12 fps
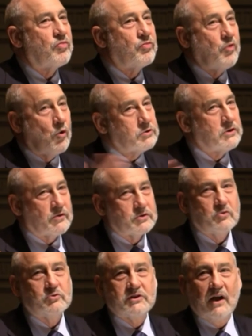Those of us
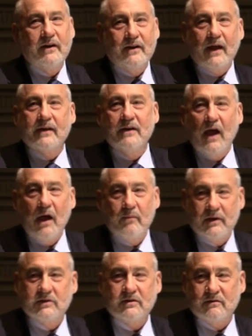who studied
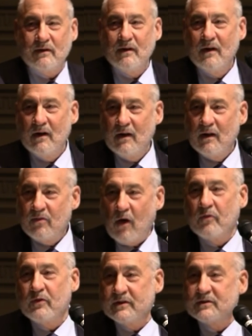economics
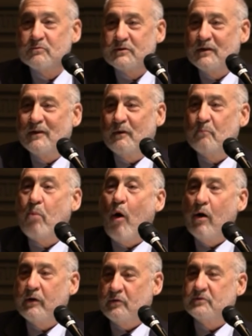thought this was a
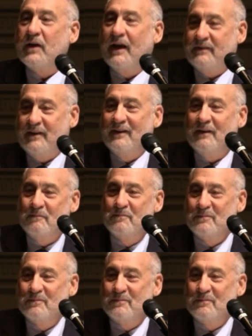bonkers idea.